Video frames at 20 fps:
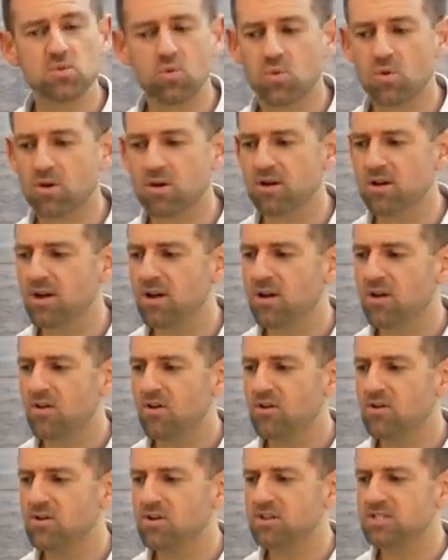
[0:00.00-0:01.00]
Or,
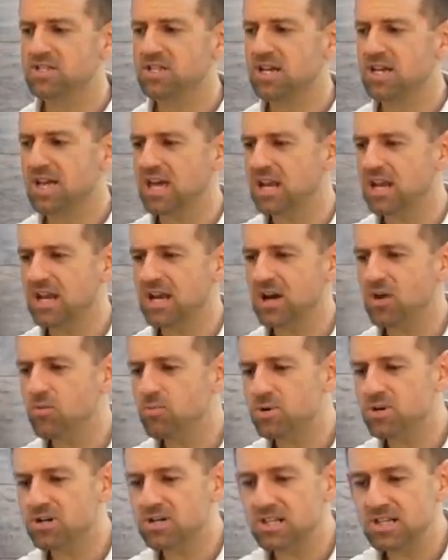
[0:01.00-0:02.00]
or you could say, Can I
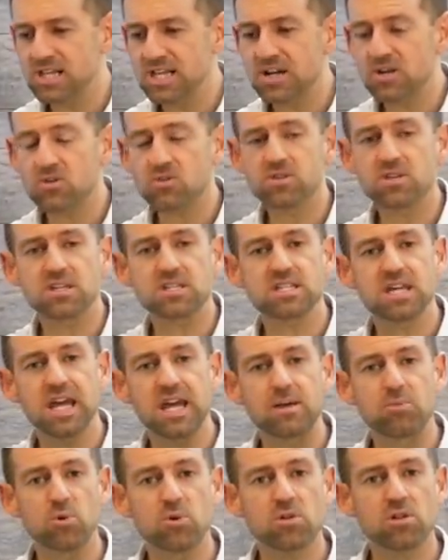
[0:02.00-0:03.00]
help clear the
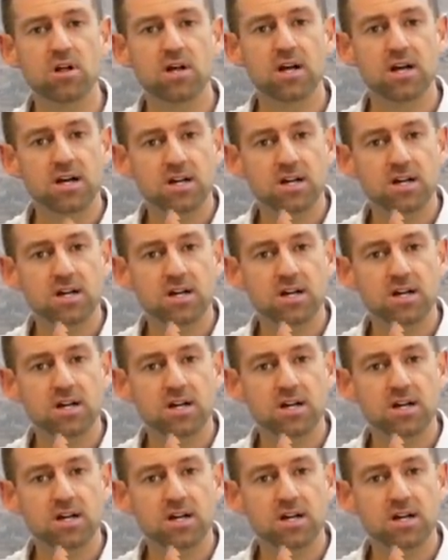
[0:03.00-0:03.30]
table?